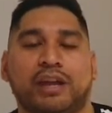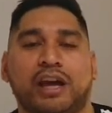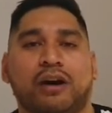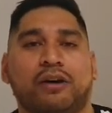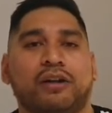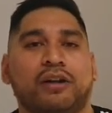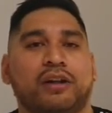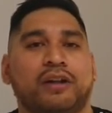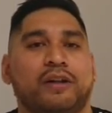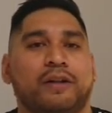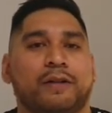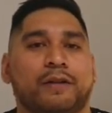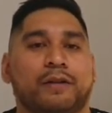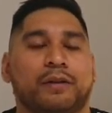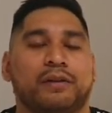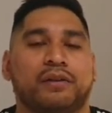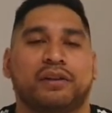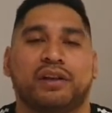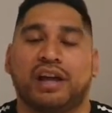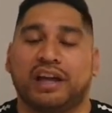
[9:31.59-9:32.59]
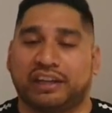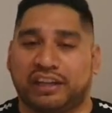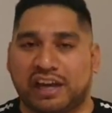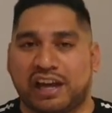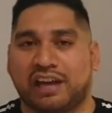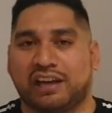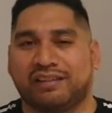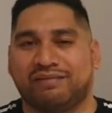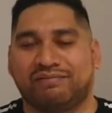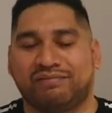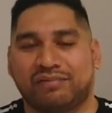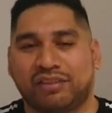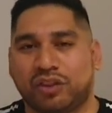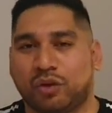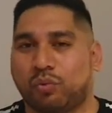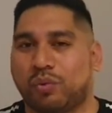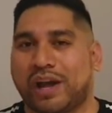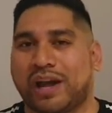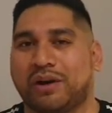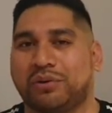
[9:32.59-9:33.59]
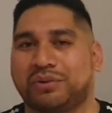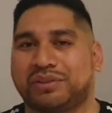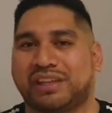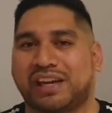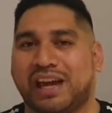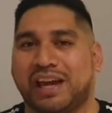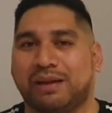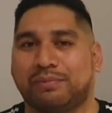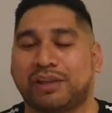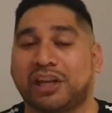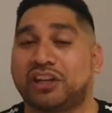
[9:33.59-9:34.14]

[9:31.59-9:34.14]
Now, again, the Wales game,